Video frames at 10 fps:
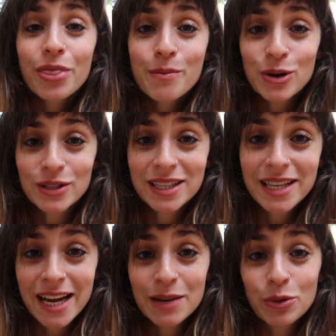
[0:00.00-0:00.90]
the most
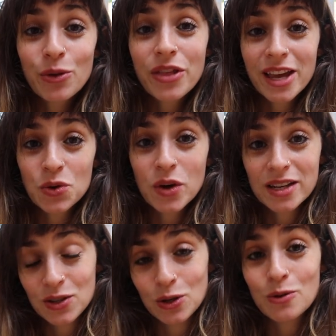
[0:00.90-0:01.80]
sustainable thing you
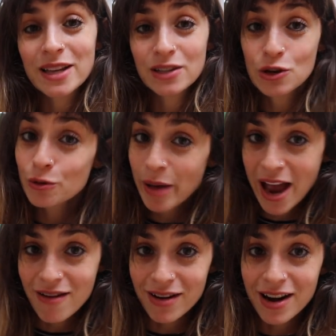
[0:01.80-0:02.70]
can do as a new
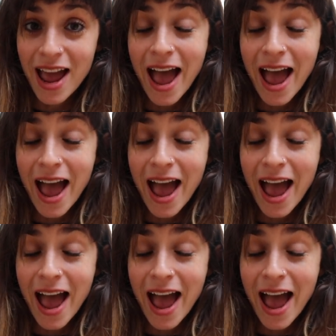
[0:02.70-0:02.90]
parent.